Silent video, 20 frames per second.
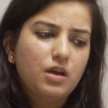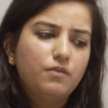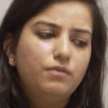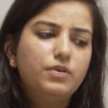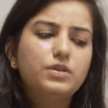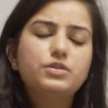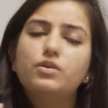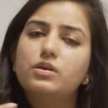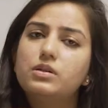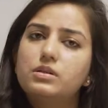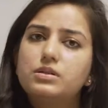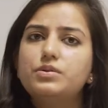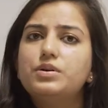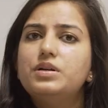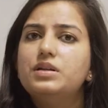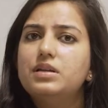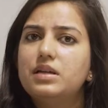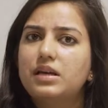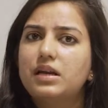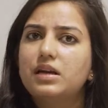which also
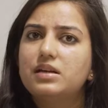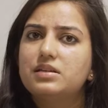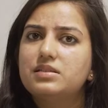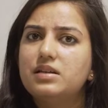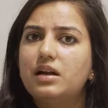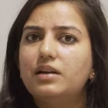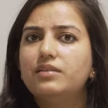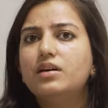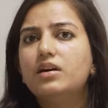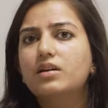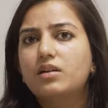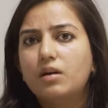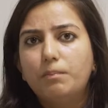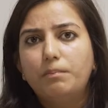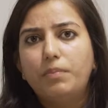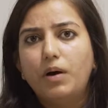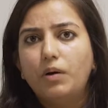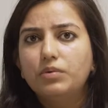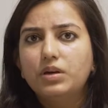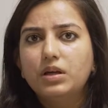indicates that their
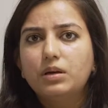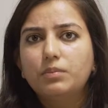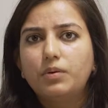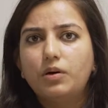compounding